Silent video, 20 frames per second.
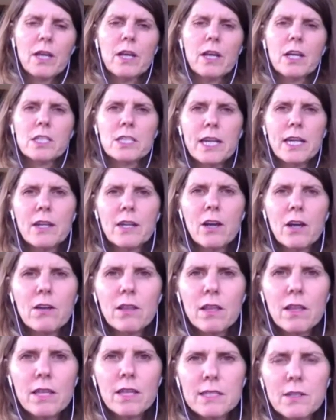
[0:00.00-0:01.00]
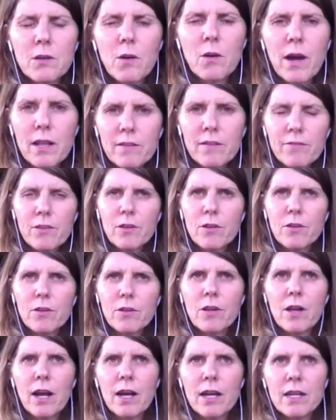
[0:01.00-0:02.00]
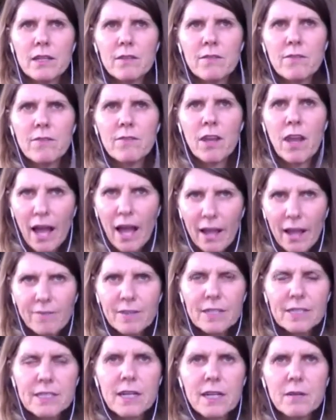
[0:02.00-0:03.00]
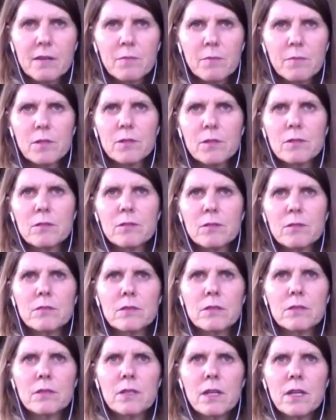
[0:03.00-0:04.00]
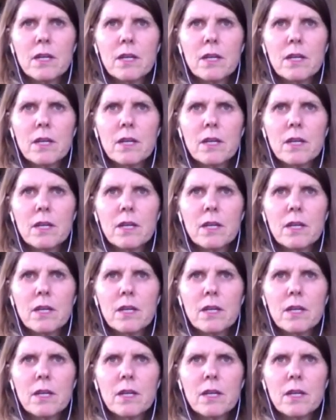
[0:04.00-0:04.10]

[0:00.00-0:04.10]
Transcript: Because I know that there's quite a few kind of life examples,